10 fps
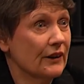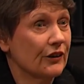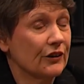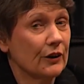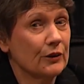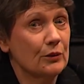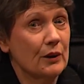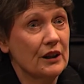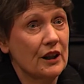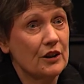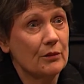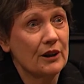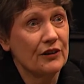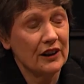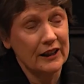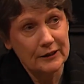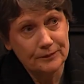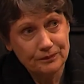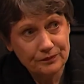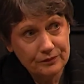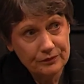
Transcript: So we need to be thinking